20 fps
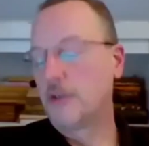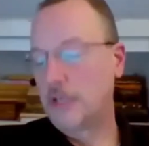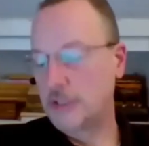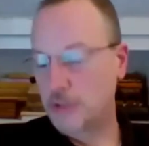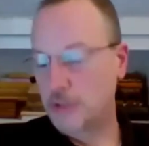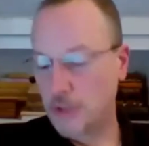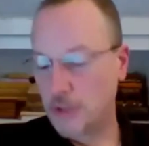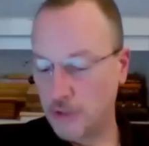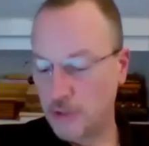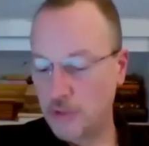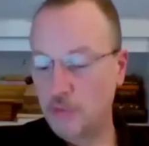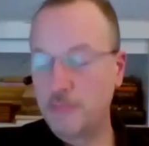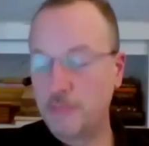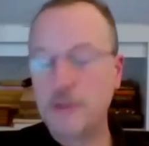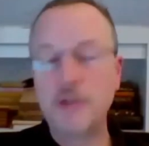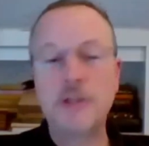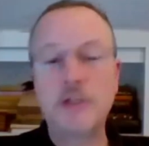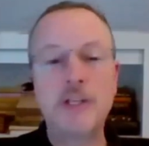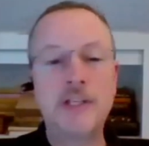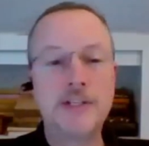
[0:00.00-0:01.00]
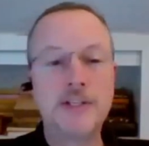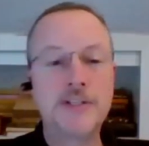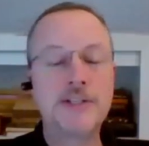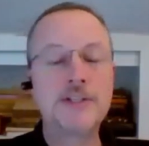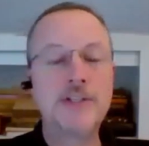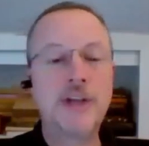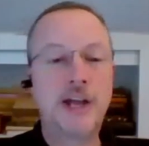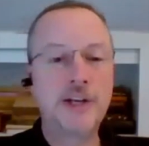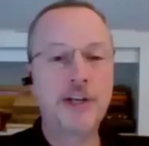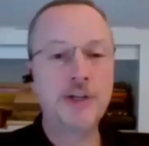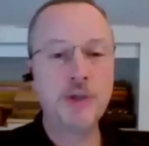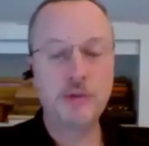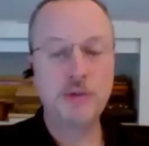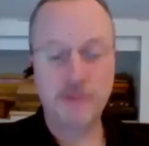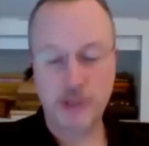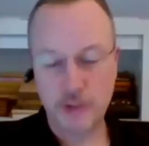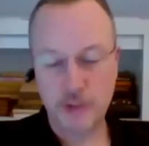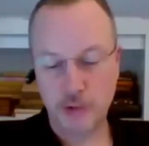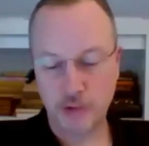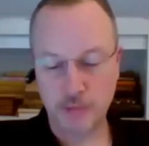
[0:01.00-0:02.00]
All right. So you've been, this is not a new
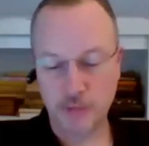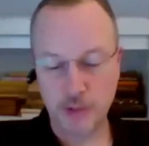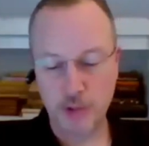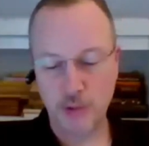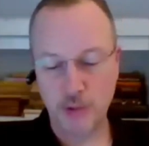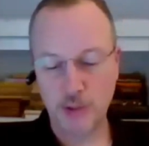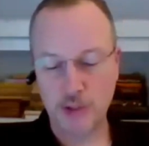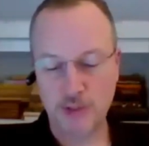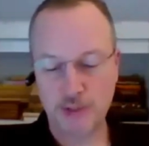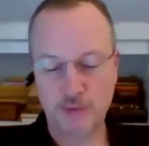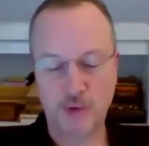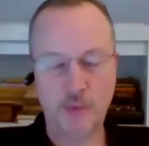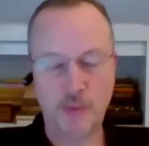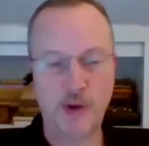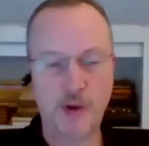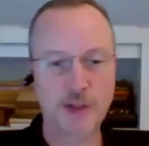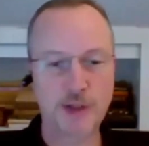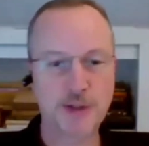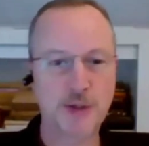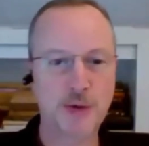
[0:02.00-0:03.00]
venture. You've been doing this for a while. No.